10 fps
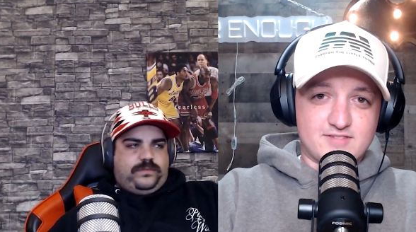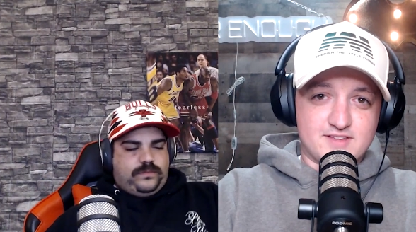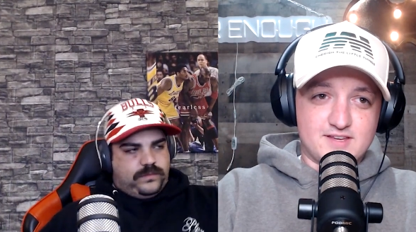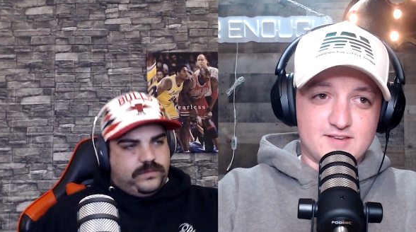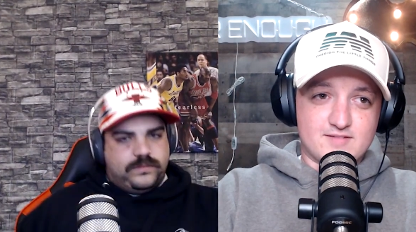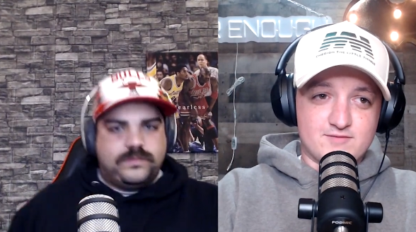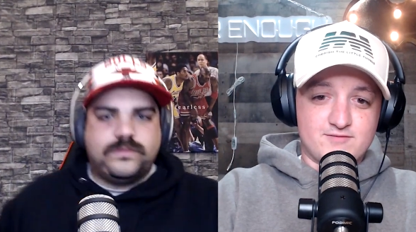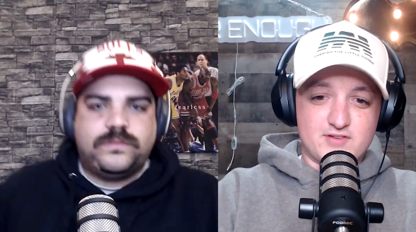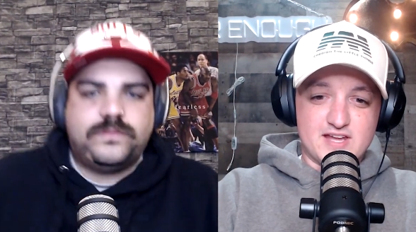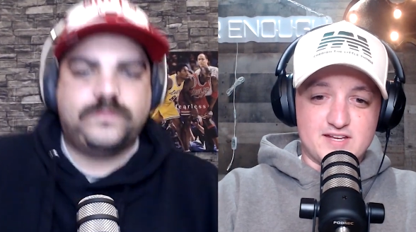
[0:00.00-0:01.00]
Speaker 1: the
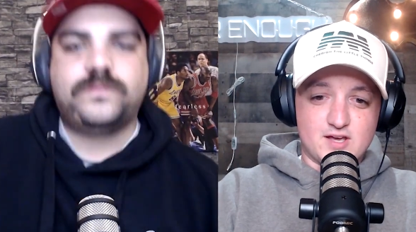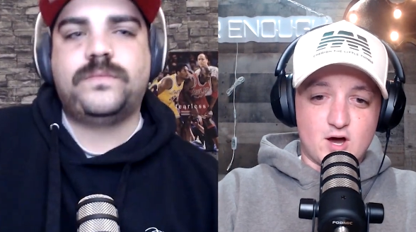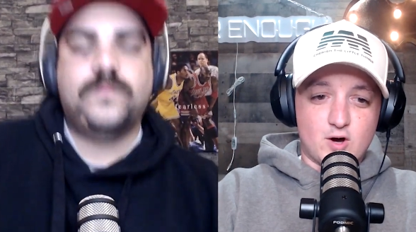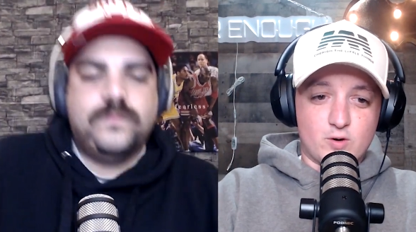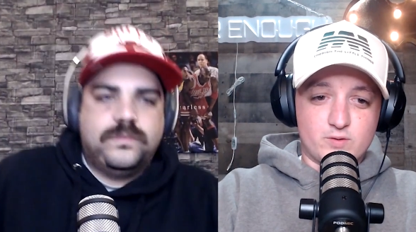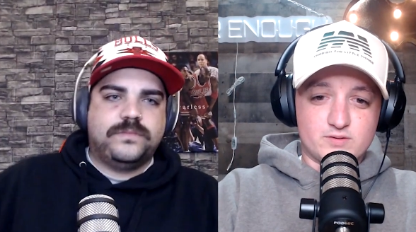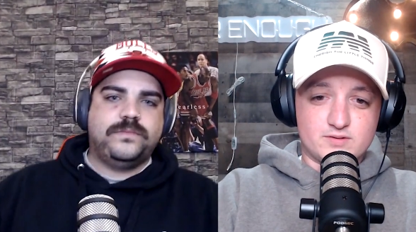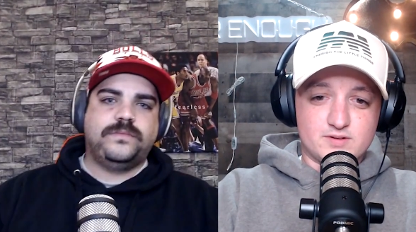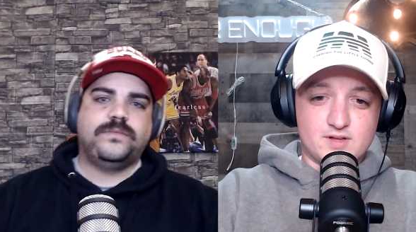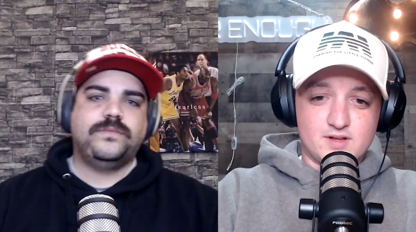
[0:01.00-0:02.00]
video
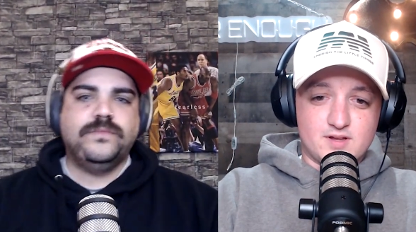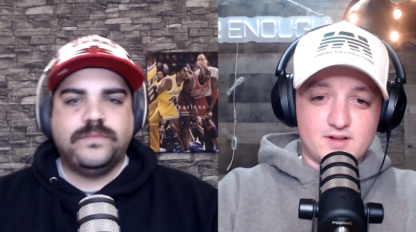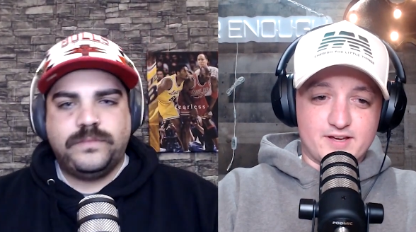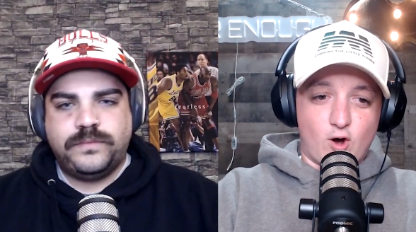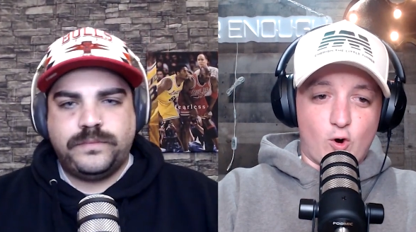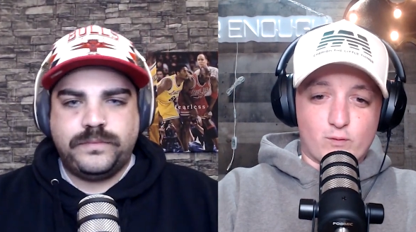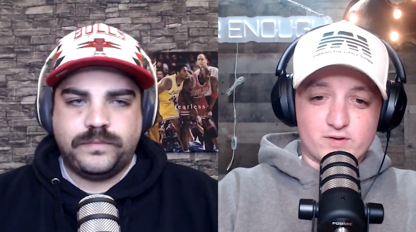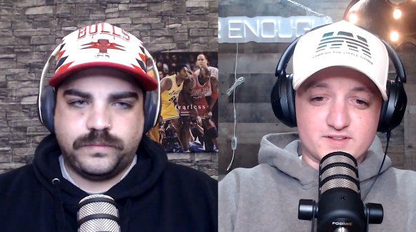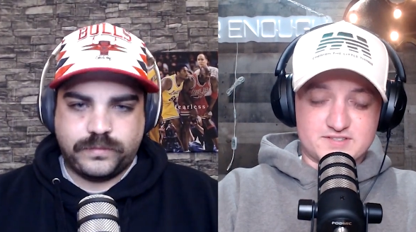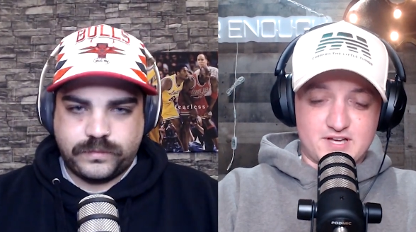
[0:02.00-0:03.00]
like
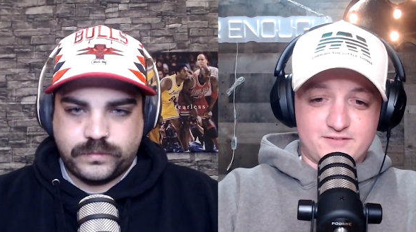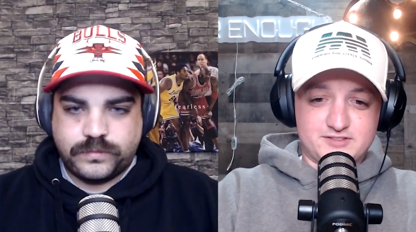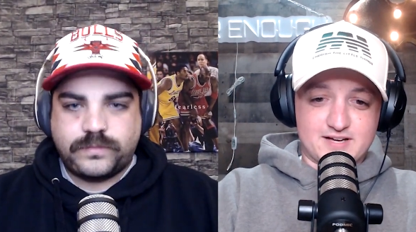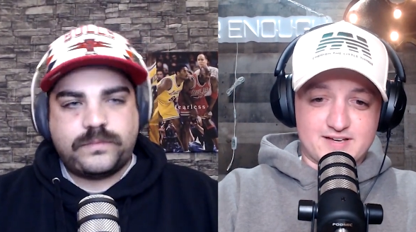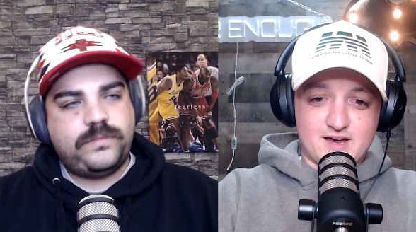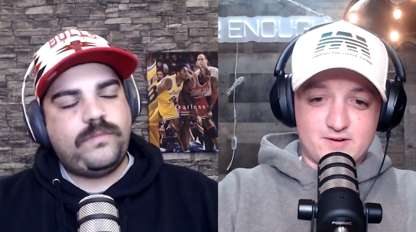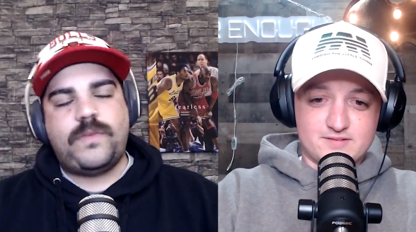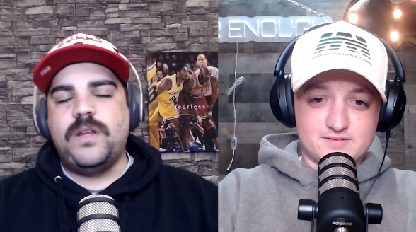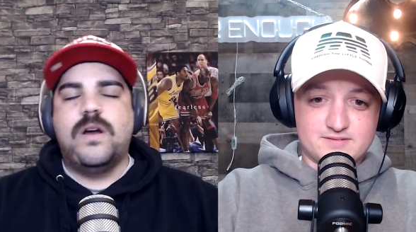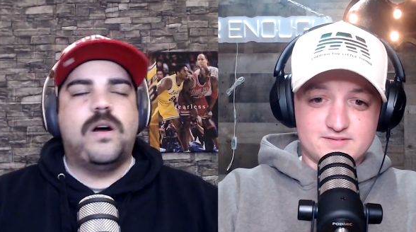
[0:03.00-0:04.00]
over the self checkout.
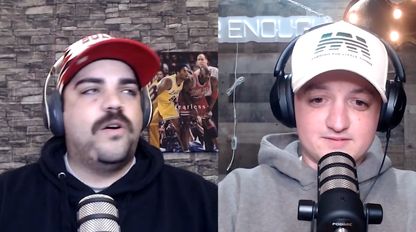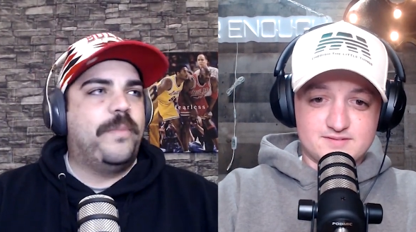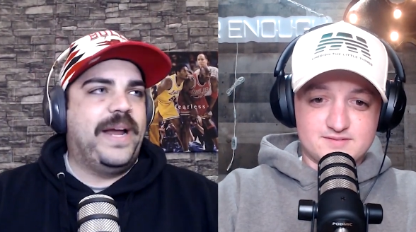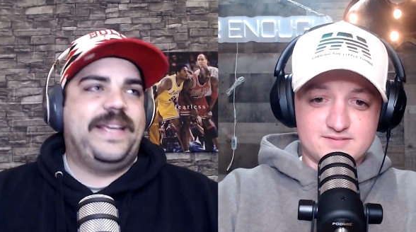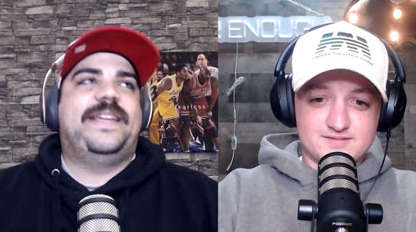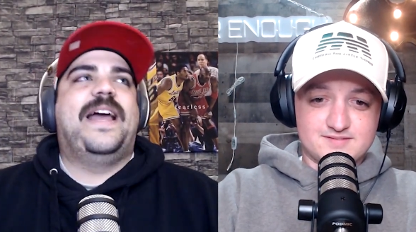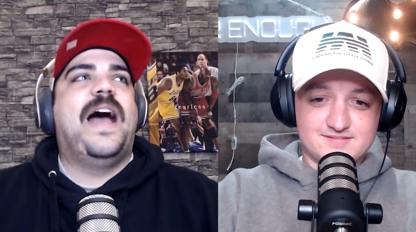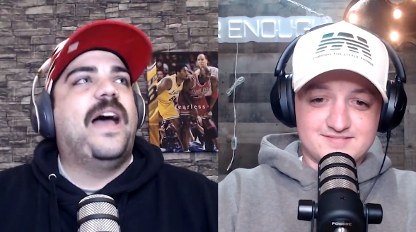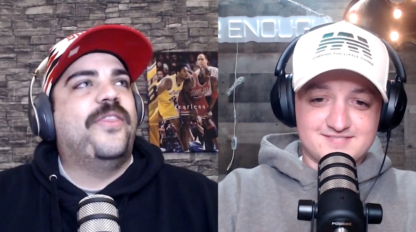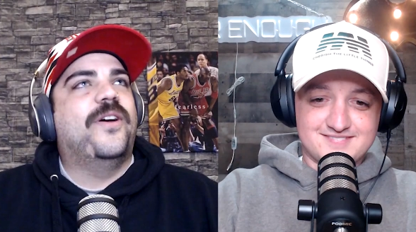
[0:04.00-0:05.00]
Speaker 2: Oh my
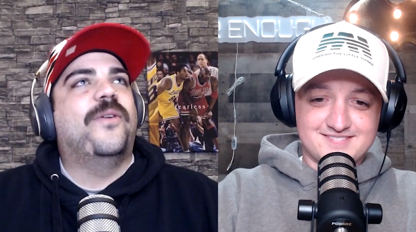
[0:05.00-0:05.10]
god, the